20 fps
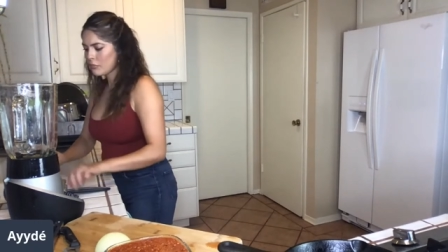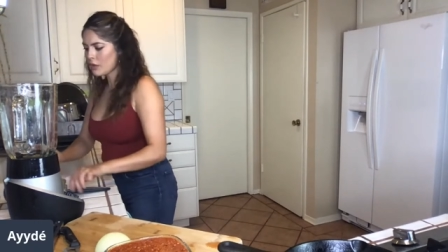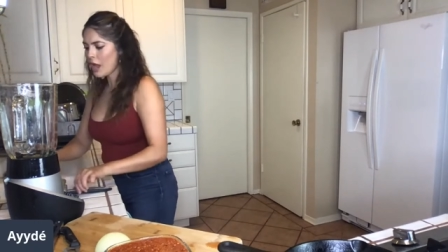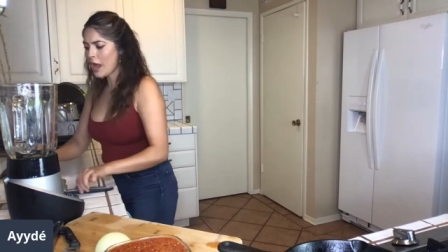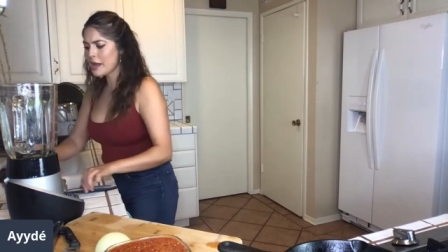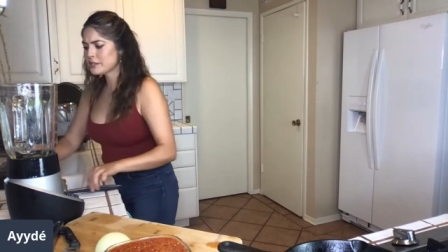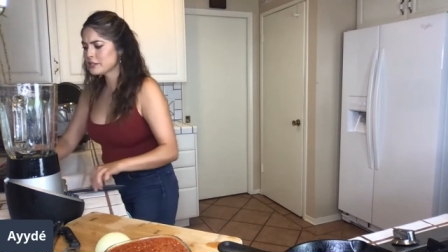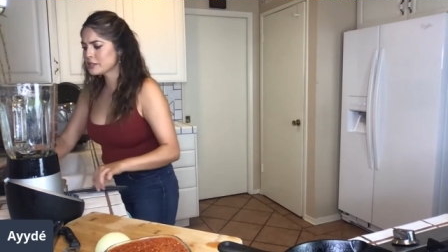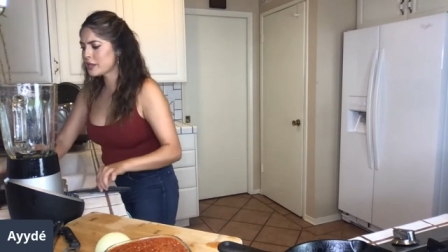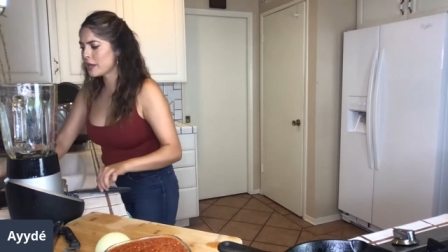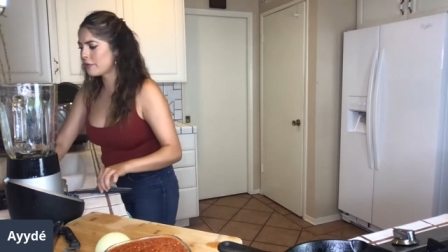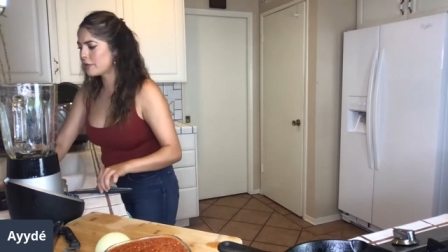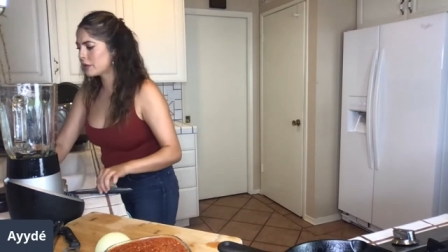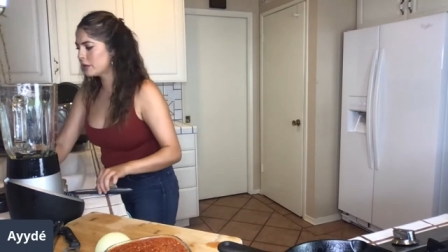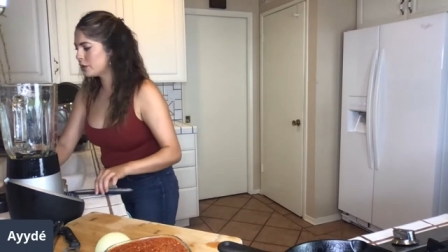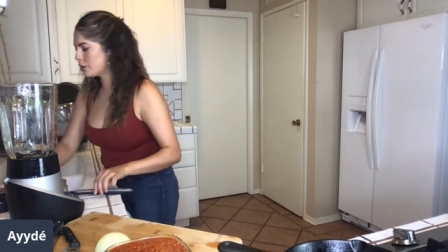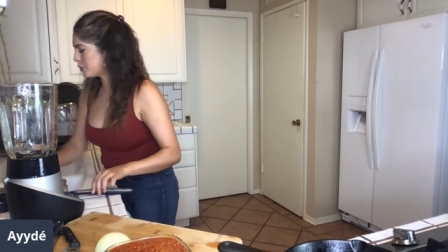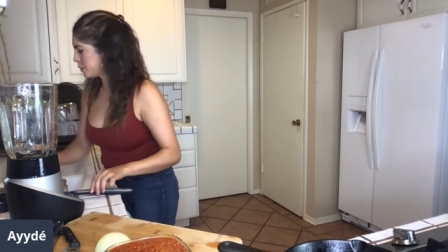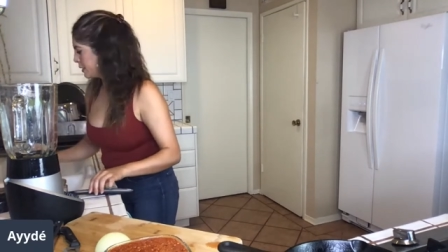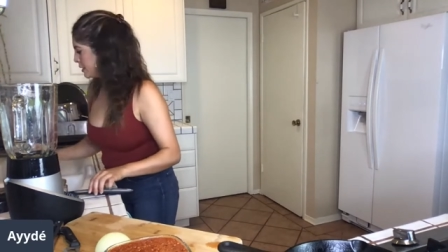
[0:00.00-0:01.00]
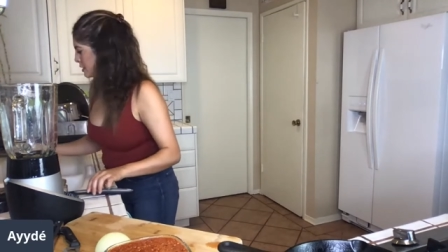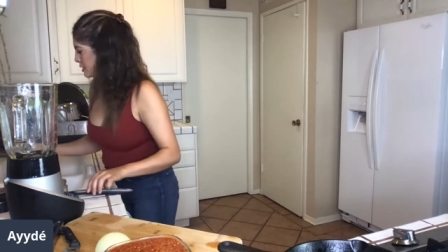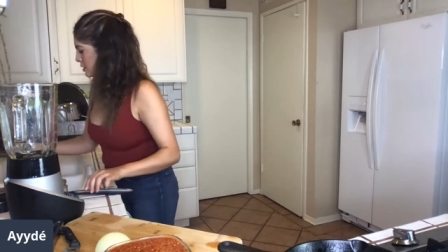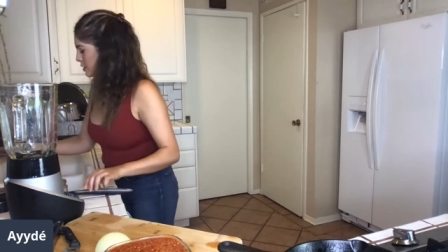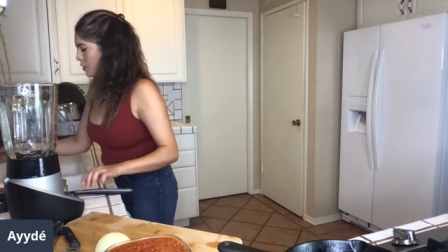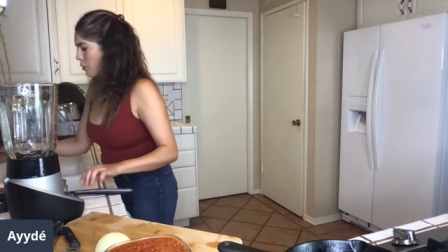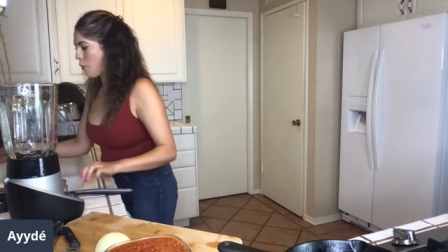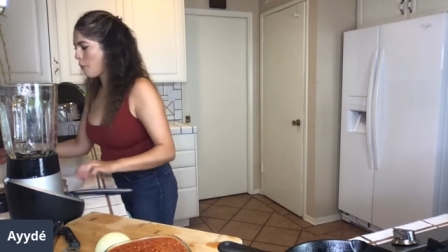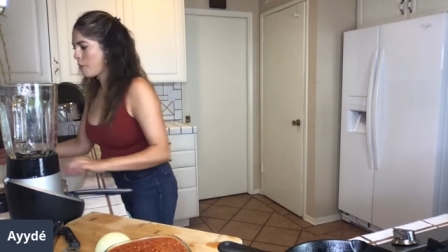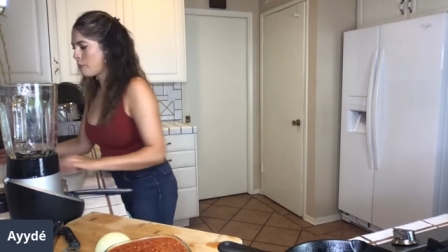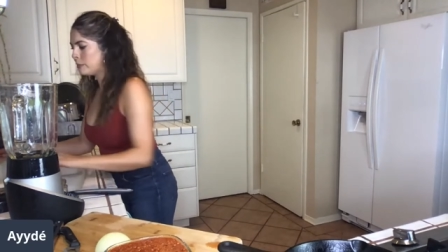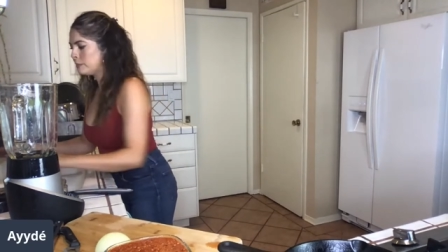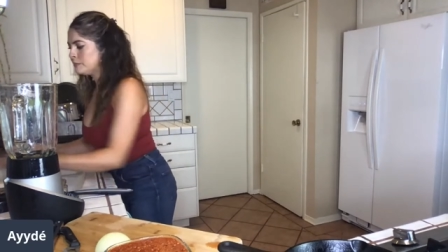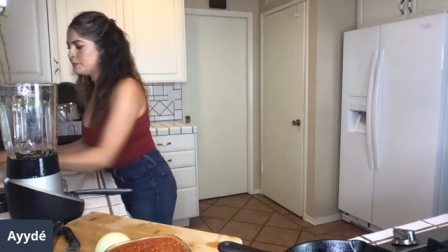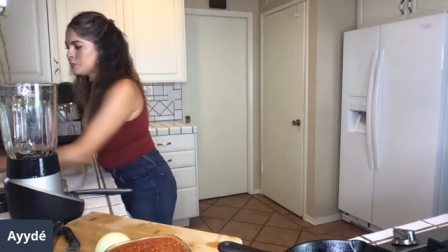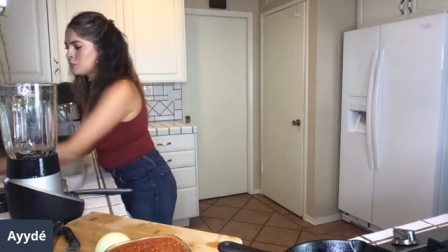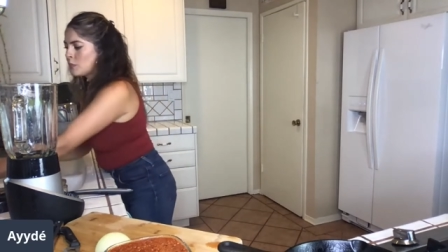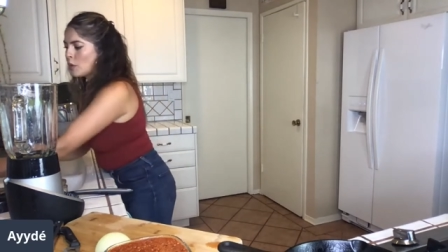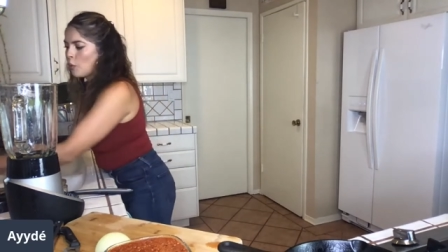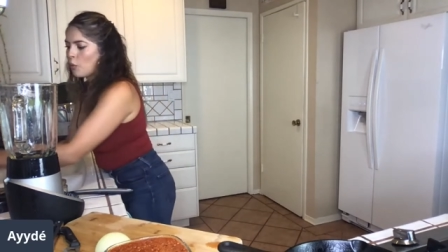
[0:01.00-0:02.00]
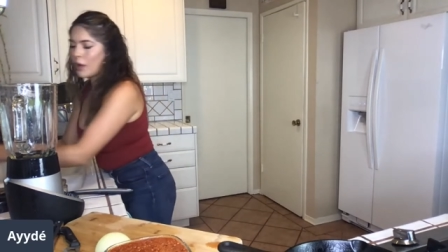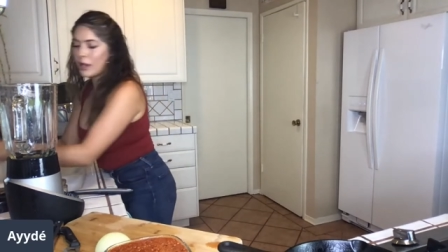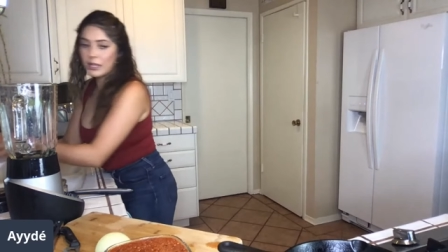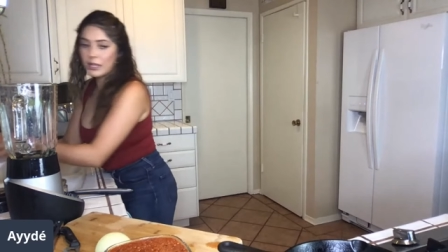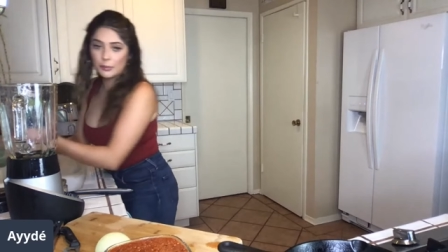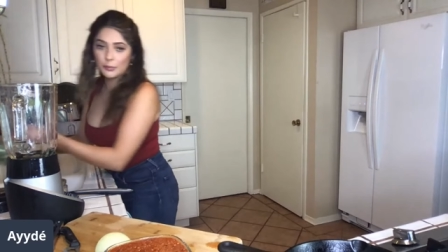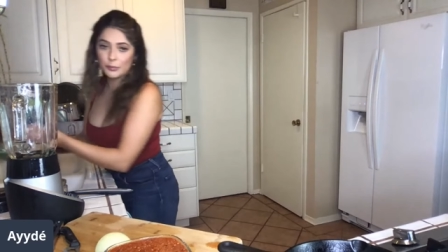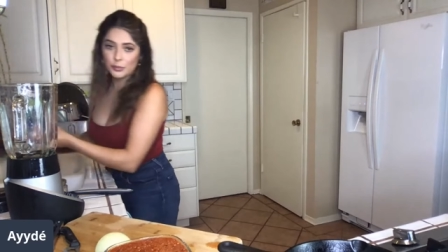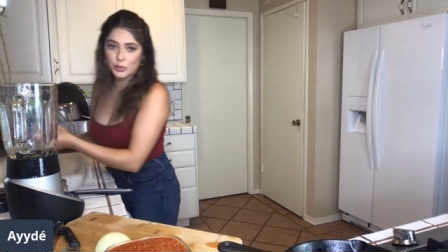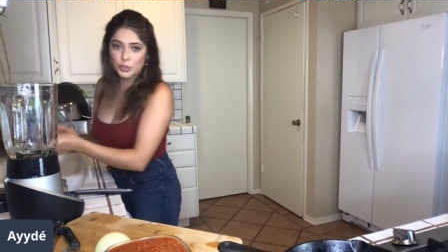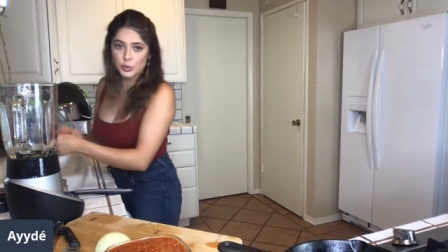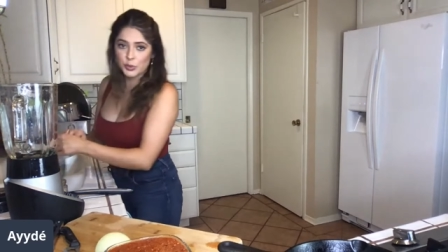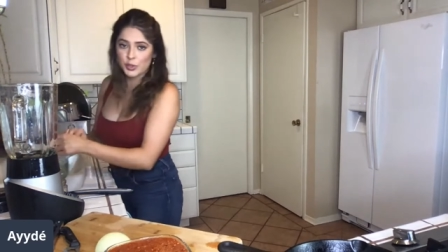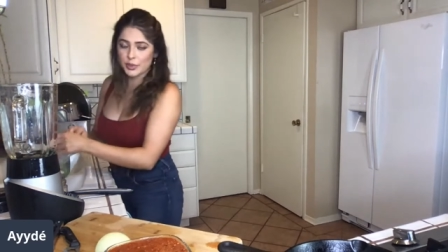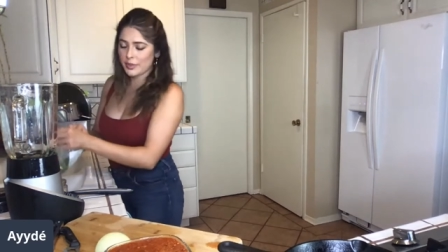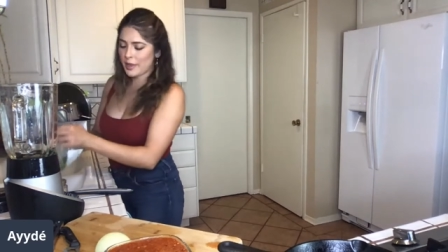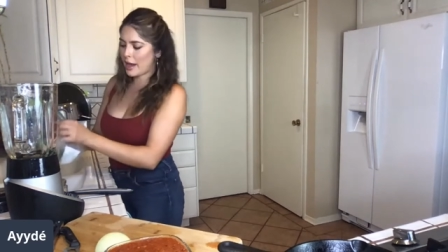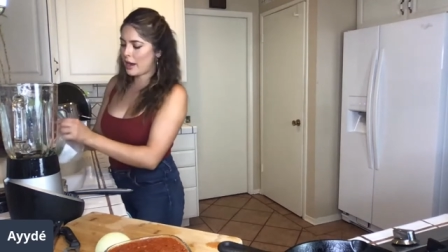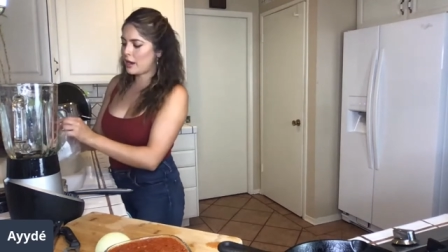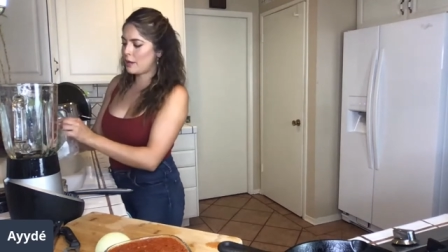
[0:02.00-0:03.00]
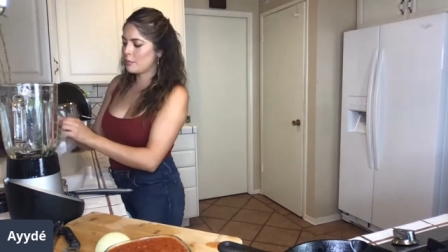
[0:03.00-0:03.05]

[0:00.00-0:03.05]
I just gave it a little rinse. While I'm doing that,